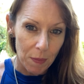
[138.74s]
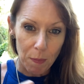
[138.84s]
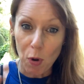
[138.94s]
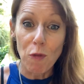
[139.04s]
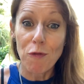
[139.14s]

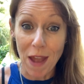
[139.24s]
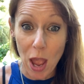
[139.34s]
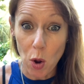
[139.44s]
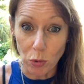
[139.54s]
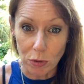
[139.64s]

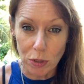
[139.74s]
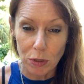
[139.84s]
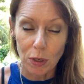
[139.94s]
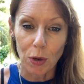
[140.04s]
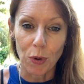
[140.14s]
profound.
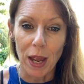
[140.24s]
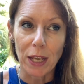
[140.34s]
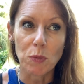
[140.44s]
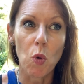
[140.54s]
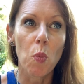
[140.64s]
Okay,
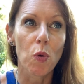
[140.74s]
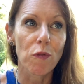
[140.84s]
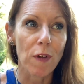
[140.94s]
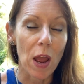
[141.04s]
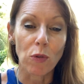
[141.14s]
it's more
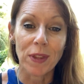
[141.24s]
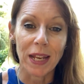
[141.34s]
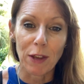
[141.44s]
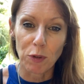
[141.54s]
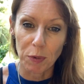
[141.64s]
profound than
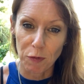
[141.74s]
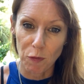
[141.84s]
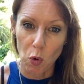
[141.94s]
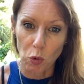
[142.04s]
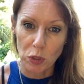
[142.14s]
ever
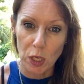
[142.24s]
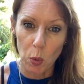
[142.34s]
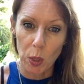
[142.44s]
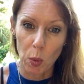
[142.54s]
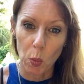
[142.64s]
before. So
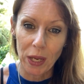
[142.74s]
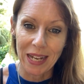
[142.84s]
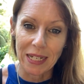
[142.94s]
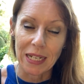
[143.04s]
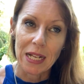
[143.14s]
we
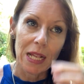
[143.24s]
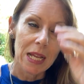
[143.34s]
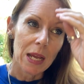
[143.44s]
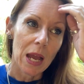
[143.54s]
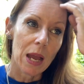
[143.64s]
can,
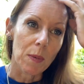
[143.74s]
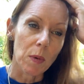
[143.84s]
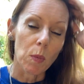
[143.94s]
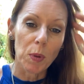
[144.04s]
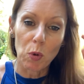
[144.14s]

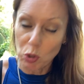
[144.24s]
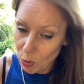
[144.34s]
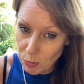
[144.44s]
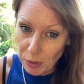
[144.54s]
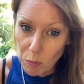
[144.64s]
because
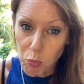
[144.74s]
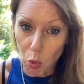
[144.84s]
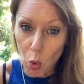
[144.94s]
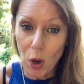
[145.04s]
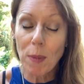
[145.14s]
what's being
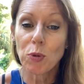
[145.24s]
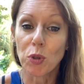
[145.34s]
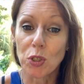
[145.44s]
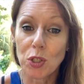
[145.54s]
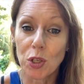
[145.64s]
brought up to
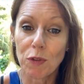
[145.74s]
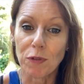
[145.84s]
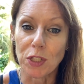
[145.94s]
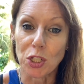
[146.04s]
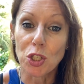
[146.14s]
the
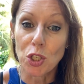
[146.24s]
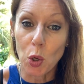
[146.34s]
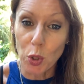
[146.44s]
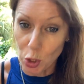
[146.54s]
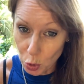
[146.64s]
surface is so
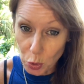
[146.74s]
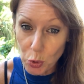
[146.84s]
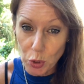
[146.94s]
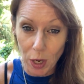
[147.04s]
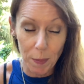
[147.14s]

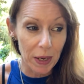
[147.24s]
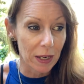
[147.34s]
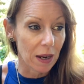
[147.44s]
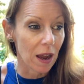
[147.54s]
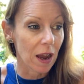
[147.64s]
huge. I
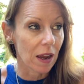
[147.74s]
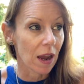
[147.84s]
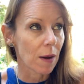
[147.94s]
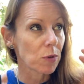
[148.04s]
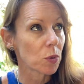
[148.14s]
mean,
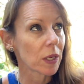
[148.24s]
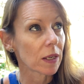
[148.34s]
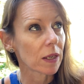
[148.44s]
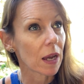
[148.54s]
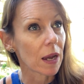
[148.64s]
I'm
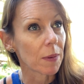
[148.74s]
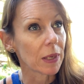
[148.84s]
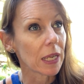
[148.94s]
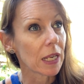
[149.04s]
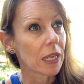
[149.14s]
doing
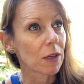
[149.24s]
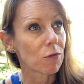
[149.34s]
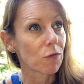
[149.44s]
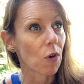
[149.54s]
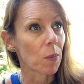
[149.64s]
healing
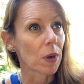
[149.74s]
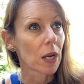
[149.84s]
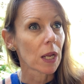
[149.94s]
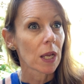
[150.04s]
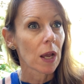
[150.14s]
from
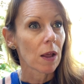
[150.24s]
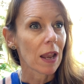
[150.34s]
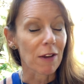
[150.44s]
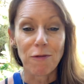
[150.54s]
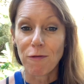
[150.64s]

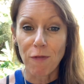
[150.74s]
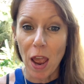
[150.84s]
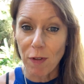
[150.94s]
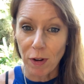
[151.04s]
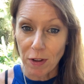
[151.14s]
like
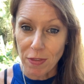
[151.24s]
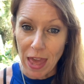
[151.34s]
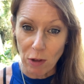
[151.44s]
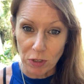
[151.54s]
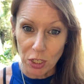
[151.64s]

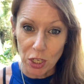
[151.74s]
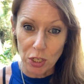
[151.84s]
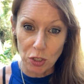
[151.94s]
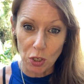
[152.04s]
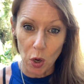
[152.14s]
500,000
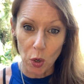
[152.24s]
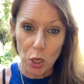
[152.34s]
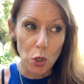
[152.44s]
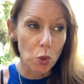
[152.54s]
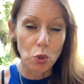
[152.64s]
years ago,
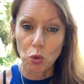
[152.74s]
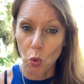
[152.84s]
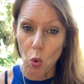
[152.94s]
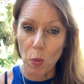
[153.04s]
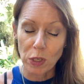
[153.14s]
huge
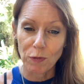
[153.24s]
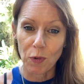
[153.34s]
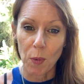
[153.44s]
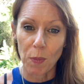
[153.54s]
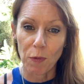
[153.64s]
traumas
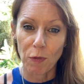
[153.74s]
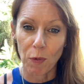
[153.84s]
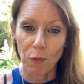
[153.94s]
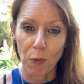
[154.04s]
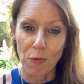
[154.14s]
from
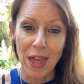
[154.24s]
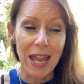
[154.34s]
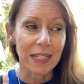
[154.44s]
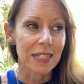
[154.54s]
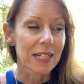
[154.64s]
that,